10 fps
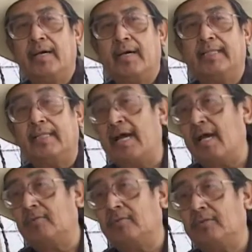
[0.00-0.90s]
and the
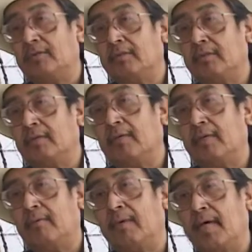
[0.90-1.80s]
language and
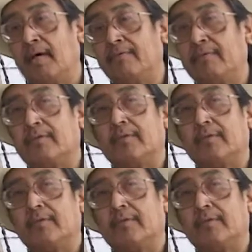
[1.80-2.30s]
what have you.